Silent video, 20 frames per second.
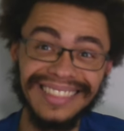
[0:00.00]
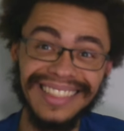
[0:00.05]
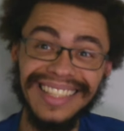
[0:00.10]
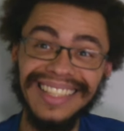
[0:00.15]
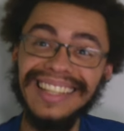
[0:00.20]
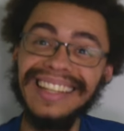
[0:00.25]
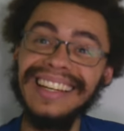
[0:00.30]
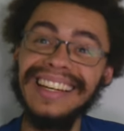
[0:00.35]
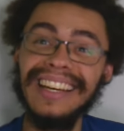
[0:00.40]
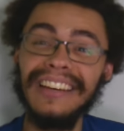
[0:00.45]

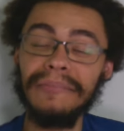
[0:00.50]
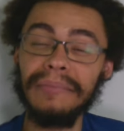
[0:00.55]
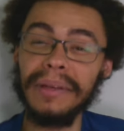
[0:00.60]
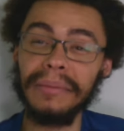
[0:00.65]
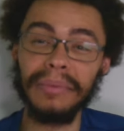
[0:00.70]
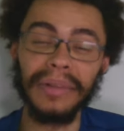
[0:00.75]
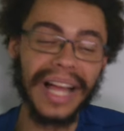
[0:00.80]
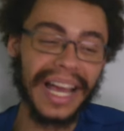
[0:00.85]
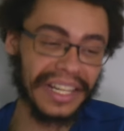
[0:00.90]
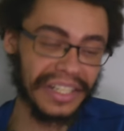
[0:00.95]
If
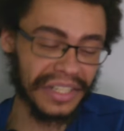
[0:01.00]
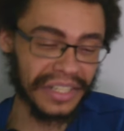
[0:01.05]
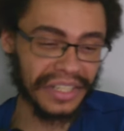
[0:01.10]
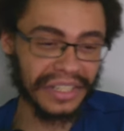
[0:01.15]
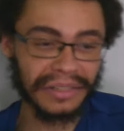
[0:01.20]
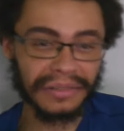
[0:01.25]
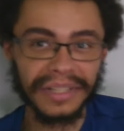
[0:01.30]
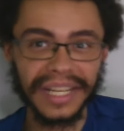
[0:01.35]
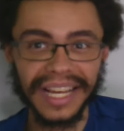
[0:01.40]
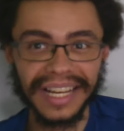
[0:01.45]
people actually
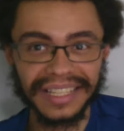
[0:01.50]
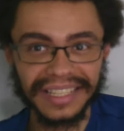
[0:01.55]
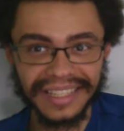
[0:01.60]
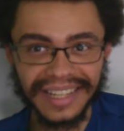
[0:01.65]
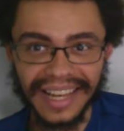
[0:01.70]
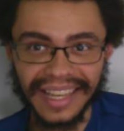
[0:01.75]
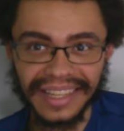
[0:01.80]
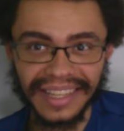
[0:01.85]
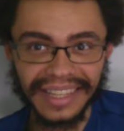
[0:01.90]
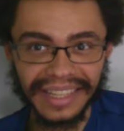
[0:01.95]
do take a
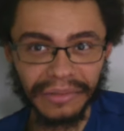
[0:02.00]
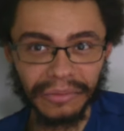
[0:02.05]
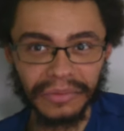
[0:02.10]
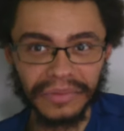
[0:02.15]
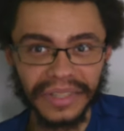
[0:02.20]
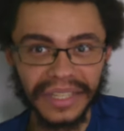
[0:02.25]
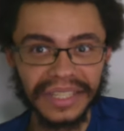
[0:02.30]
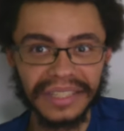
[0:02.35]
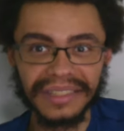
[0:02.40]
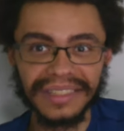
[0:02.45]
stand,
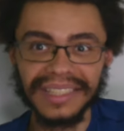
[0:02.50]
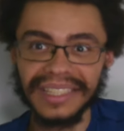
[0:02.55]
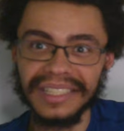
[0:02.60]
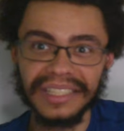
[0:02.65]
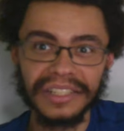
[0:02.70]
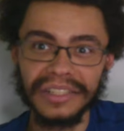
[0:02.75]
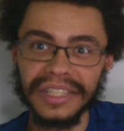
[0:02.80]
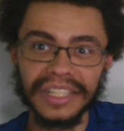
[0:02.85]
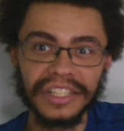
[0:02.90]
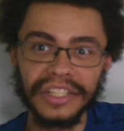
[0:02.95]
then
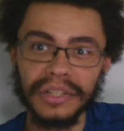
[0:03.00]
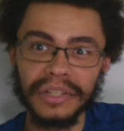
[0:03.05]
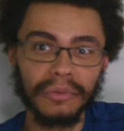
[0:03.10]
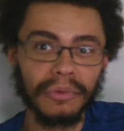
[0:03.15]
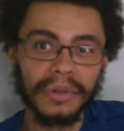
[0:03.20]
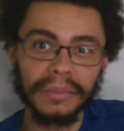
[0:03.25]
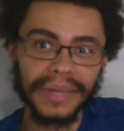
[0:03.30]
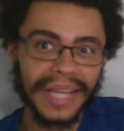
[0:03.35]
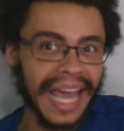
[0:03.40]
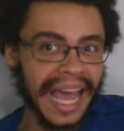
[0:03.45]
this
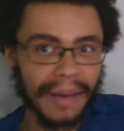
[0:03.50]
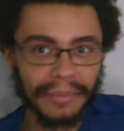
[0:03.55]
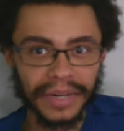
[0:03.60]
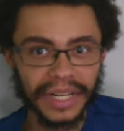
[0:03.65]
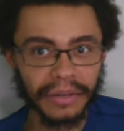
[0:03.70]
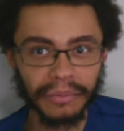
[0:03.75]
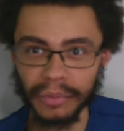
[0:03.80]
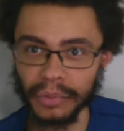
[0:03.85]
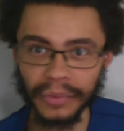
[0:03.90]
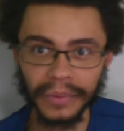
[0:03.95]
shit wouldn't be
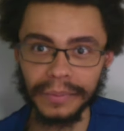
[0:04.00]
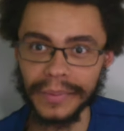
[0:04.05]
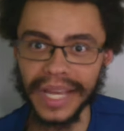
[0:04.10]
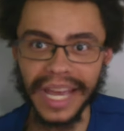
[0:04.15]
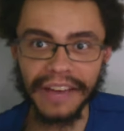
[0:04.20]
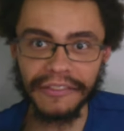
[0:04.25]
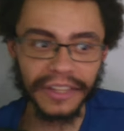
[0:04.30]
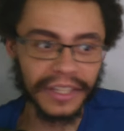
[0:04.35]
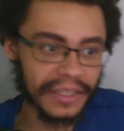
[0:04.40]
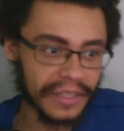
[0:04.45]
happening. We wouldn't
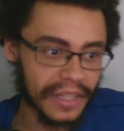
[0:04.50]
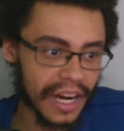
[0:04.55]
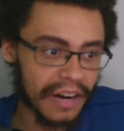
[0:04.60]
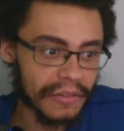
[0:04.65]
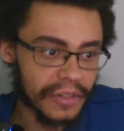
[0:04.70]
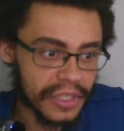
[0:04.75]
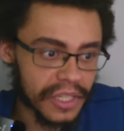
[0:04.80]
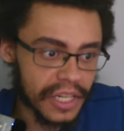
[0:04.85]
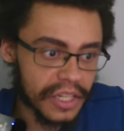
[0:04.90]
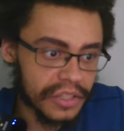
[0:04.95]
be having this
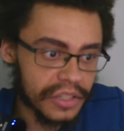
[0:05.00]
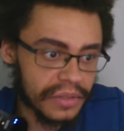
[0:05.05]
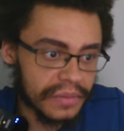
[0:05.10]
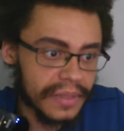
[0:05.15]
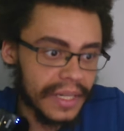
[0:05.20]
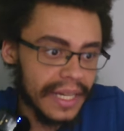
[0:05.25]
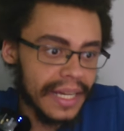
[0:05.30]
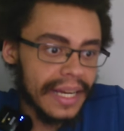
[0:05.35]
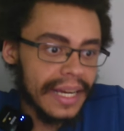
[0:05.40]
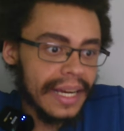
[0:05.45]
conversation.